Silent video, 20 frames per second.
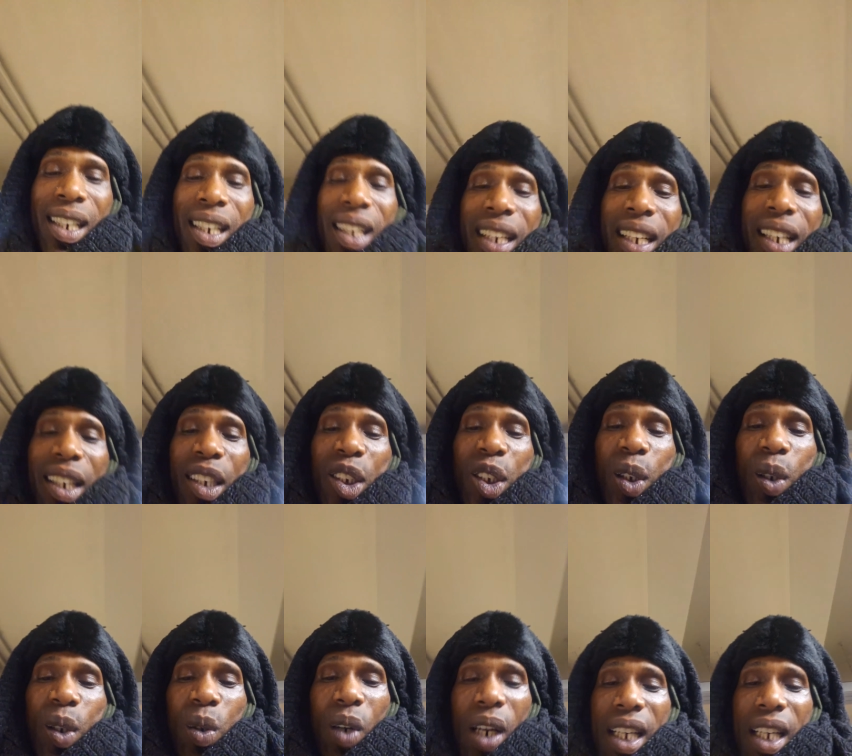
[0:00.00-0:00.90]
It's
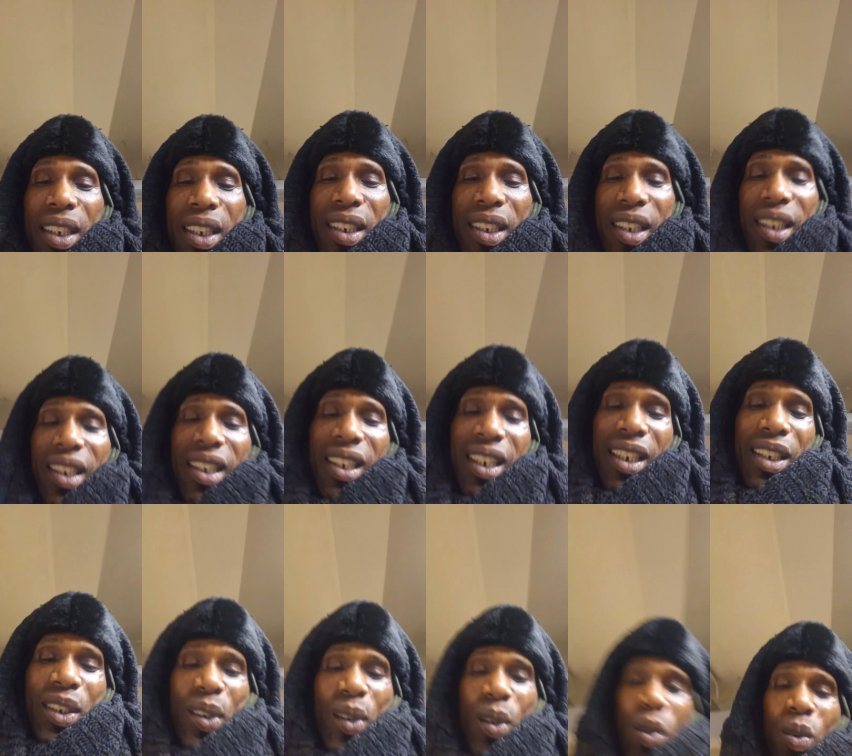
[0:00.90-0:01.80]
crazy.
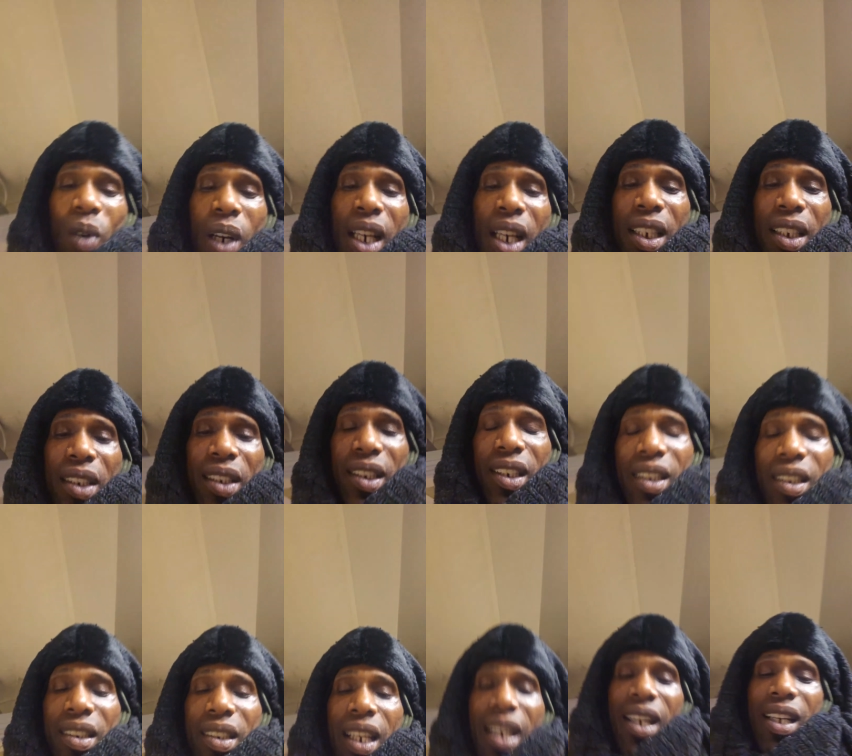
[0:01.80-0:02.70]
It's
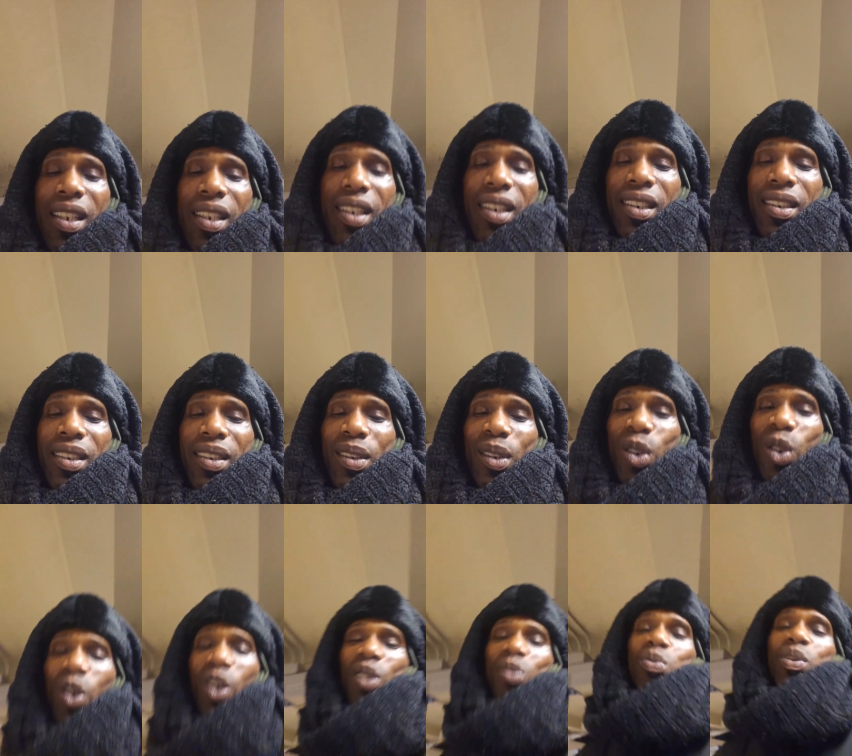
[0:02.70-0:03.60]
crazy. Now niggas is
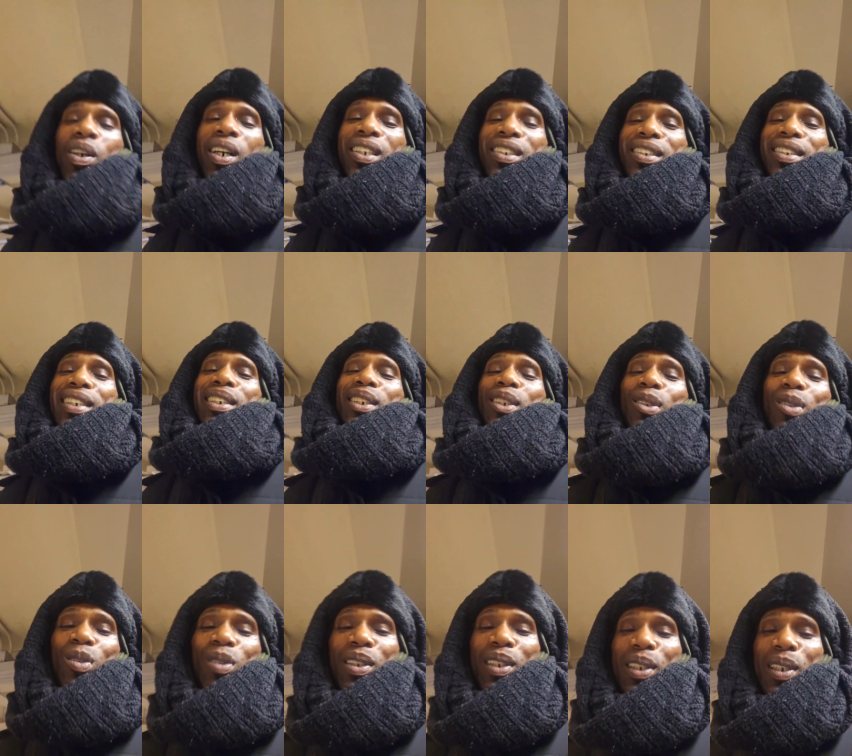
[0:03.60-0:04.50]
talking about niggas
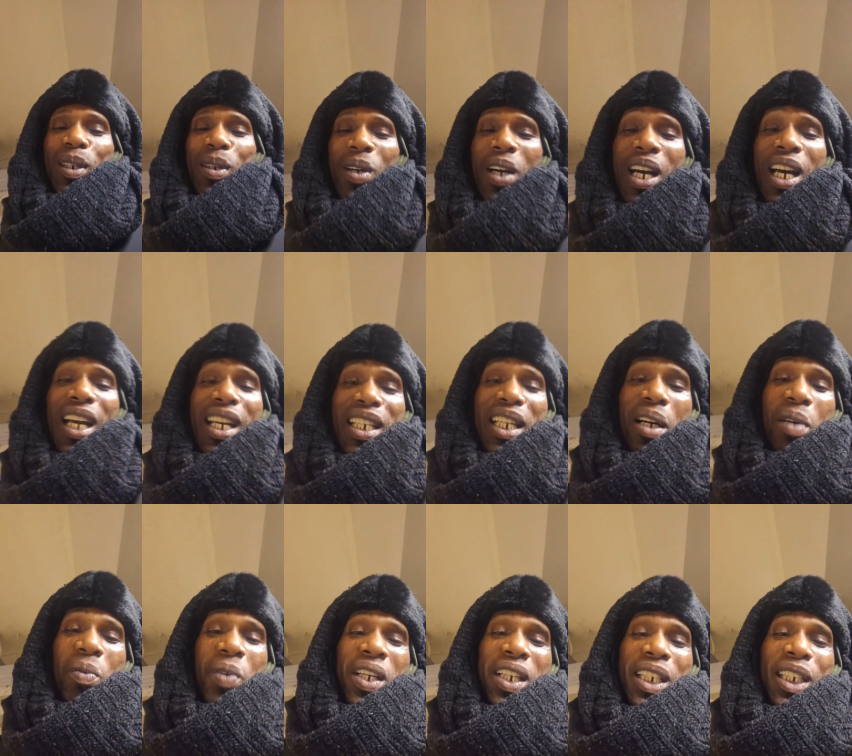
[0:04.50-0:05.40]
doing. Yo,
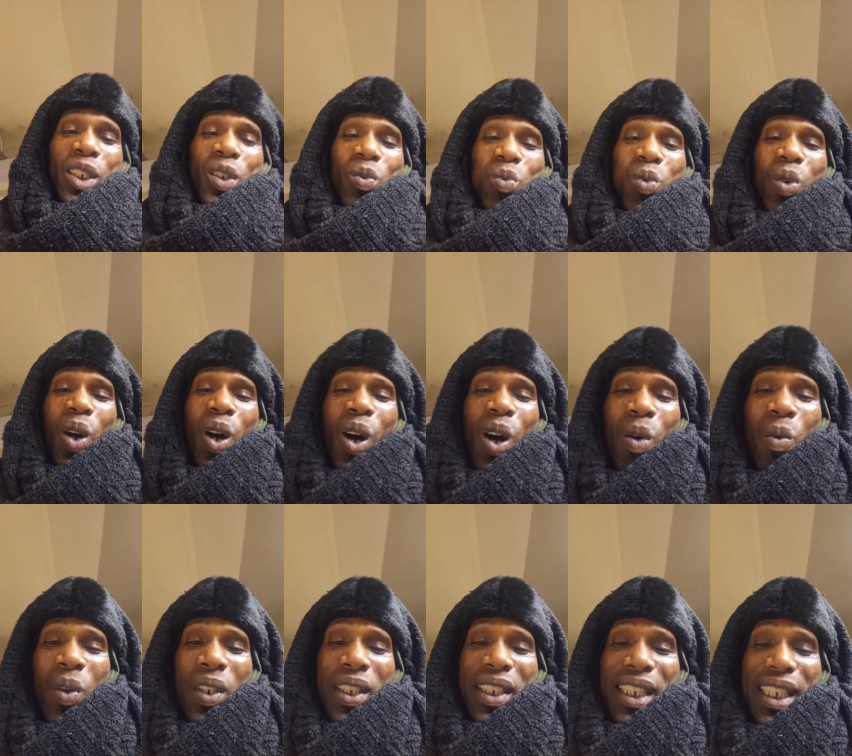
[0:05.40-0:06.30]
what is wrong
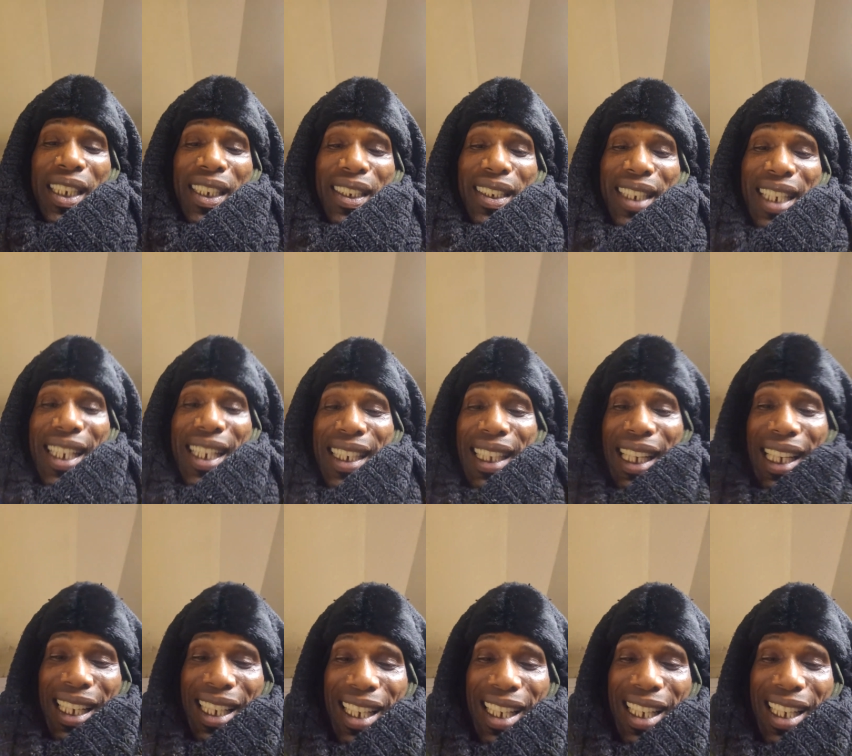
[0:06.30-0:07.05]
with these niggas?